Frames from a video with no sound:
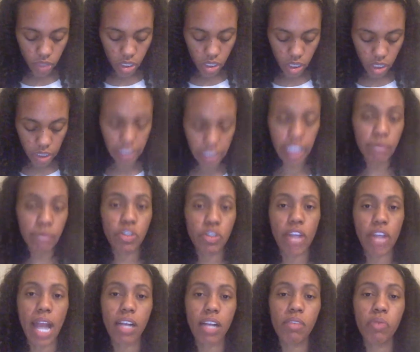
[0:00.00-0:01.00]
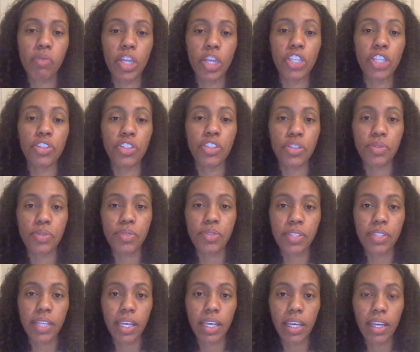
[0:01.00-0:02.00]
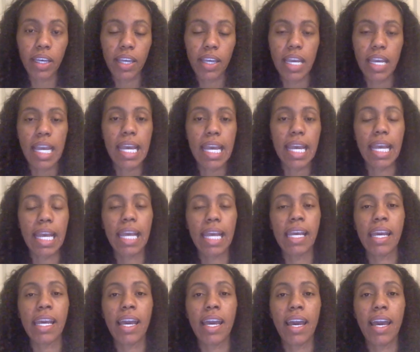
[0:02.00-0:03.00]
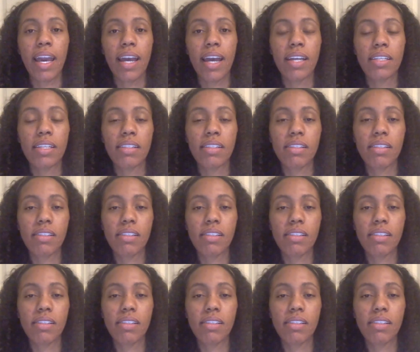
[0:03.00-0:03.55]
keep track of when you used it. And